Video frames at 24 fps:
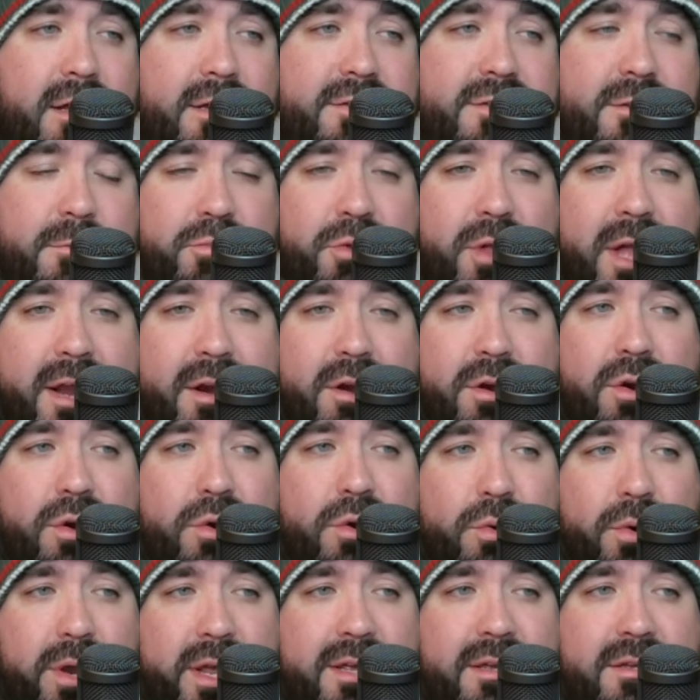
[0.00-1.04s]
As a player
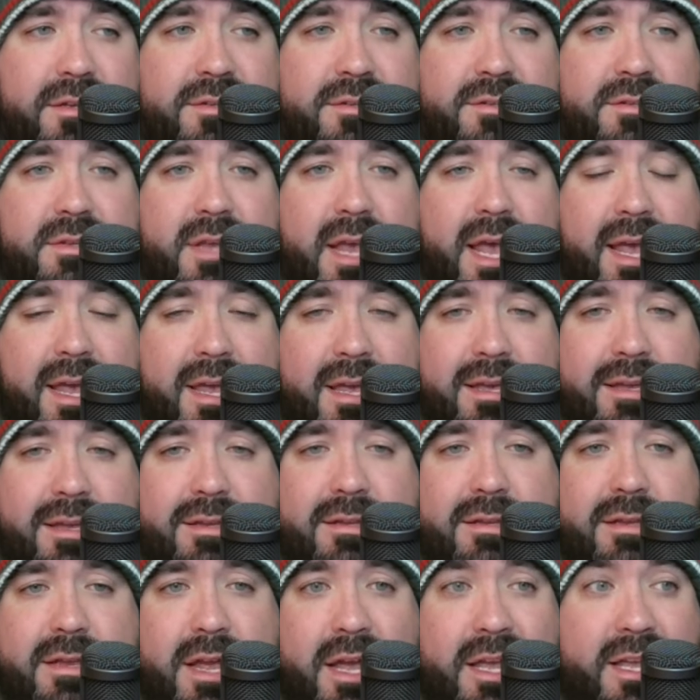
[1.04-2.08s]
who is
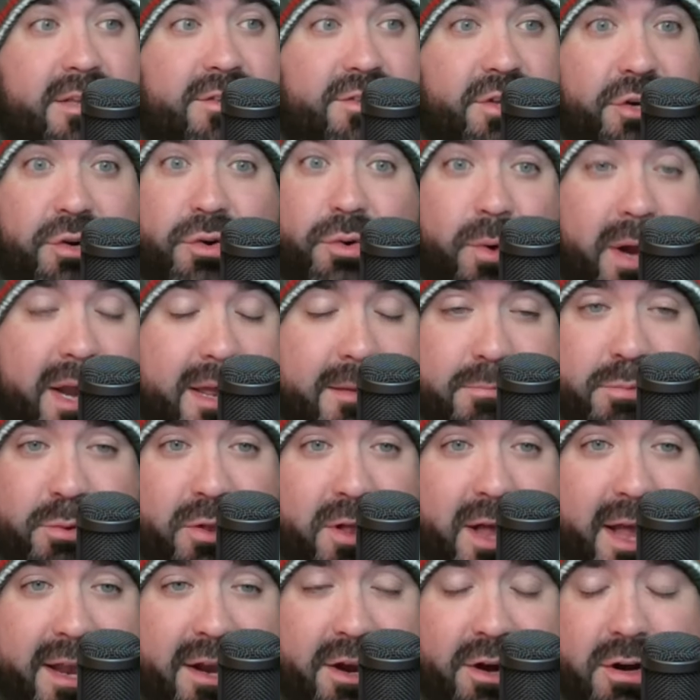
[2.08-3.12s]
he's a great
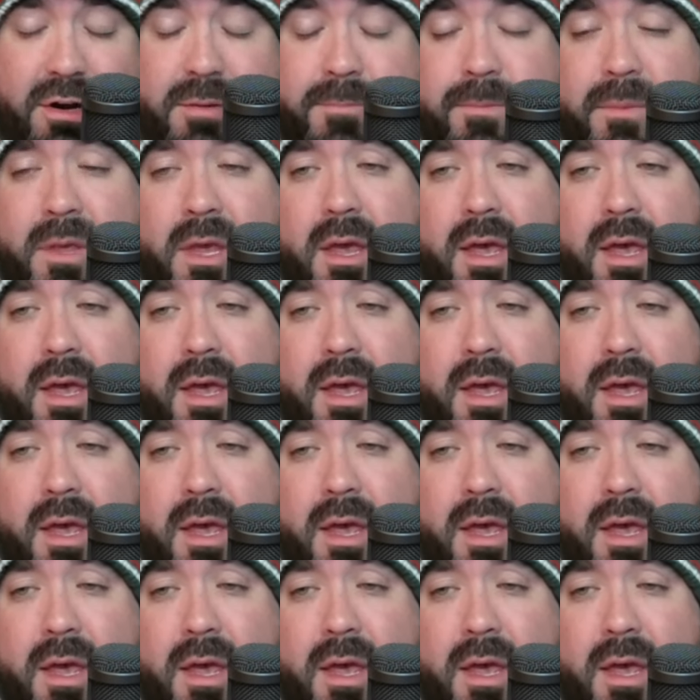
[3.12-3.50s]
player,